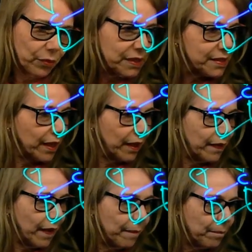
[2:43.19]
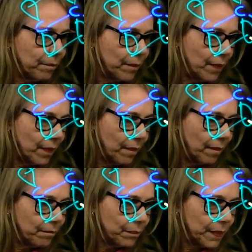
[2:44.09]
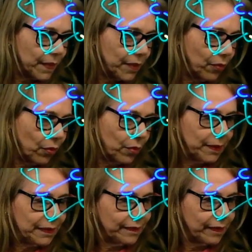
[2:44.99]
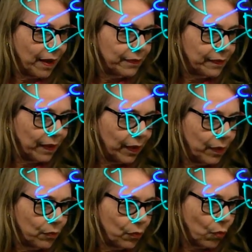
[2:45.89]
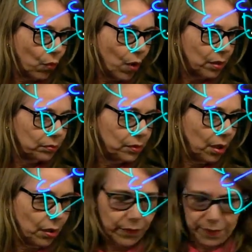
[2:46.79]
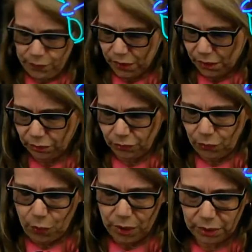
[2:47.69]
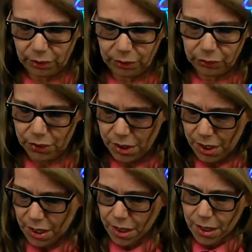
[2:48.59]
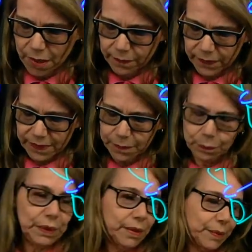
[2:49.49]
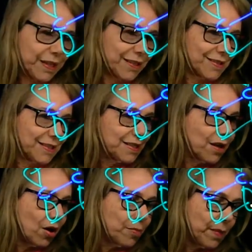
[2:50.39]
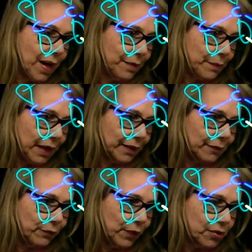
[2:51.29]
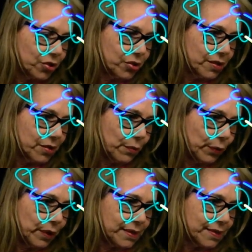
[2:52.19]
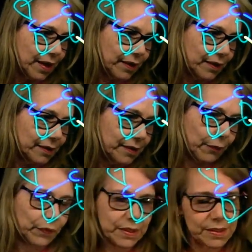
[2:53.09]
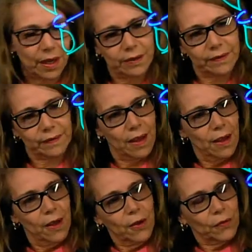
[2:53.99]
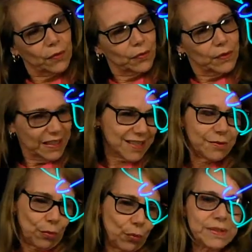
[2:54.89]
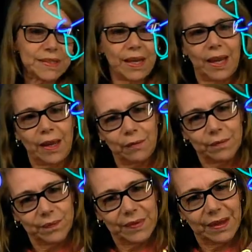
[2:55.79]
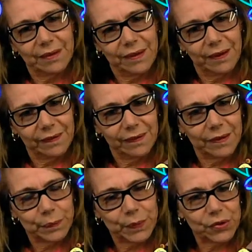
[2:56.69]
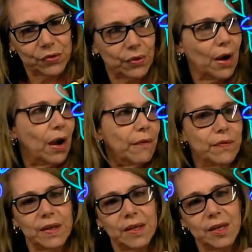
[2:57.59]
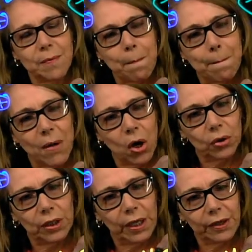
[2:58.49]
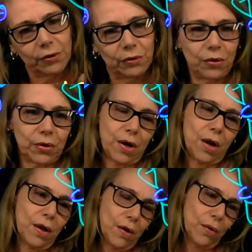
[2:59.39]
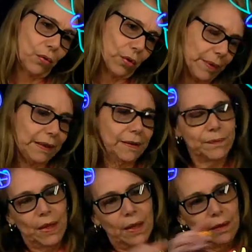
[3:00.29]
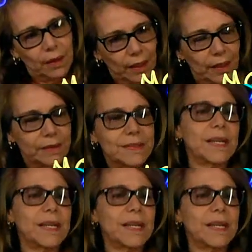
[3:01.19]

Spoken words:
say that p orbitals have, say, one lobe, and we color one color simply because these are mathematical functions and we assign them different signs. So this will say that this is a picture of the molecular orbital and say